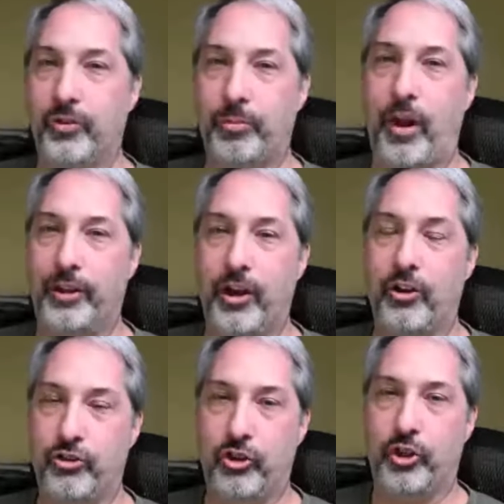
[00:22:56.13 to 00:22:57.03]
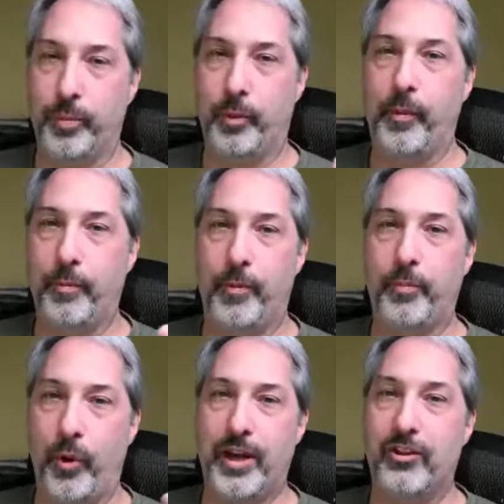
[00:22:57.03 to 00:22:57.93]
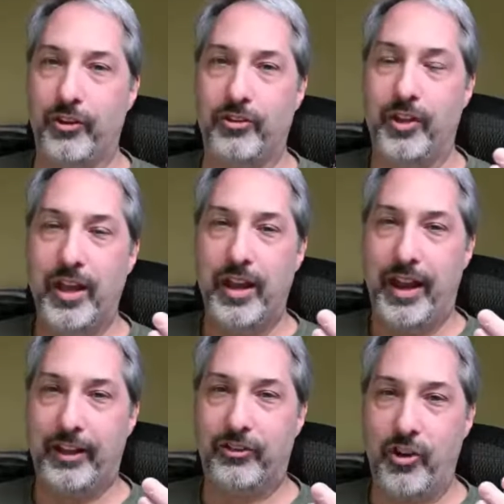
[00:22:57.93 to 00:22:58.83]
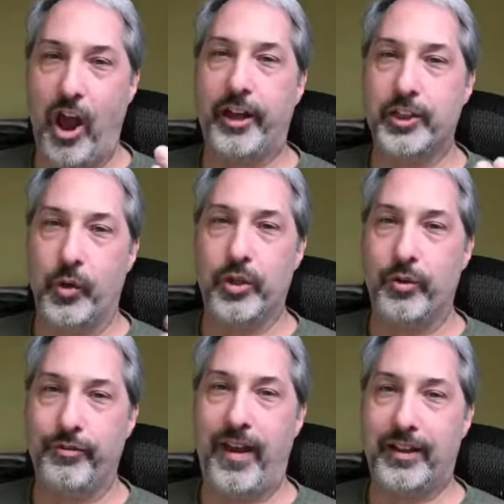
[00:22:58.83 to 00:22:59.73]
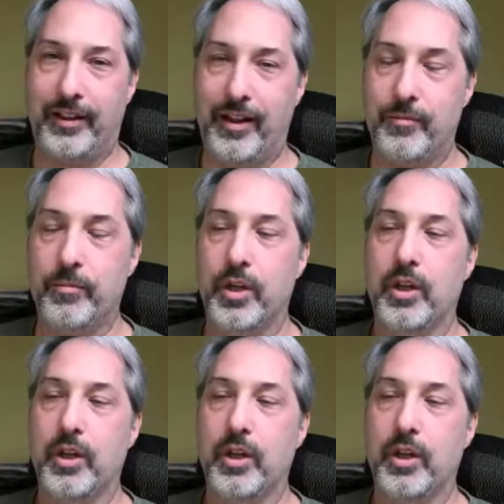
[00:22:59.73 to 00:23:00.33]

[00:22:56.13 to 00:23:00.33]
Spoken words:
it's probably not a sugar pill, but the point is it's not going to affect them,